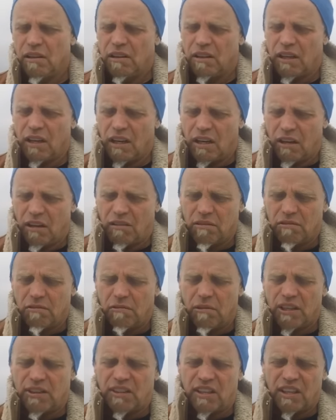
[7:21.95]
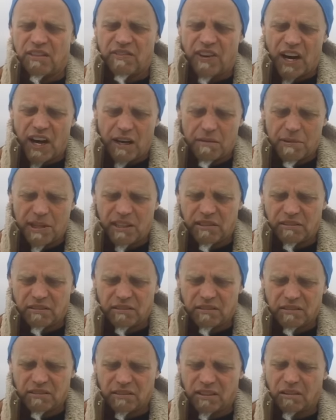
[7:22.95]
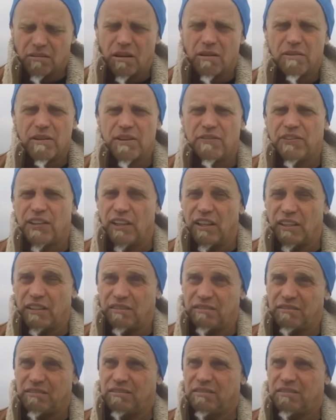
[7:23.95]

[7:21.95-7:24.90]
you know, with the environment. Look what we've done.